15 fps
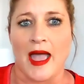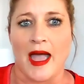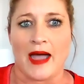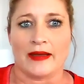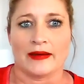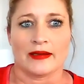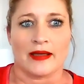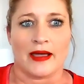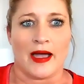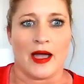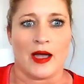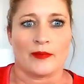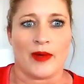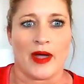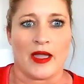And
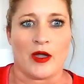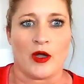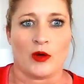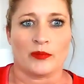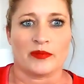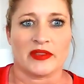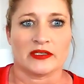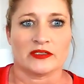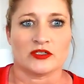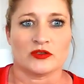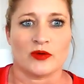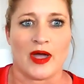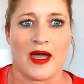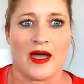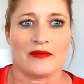I hope that
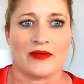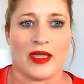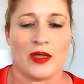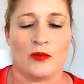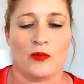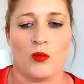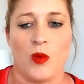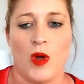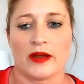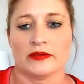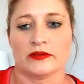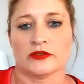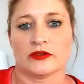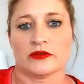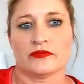you have a
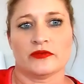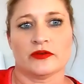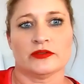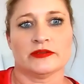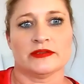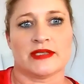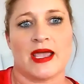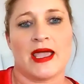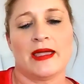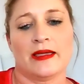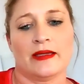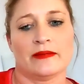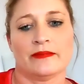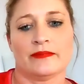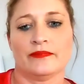wonderful
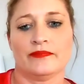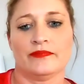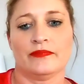day.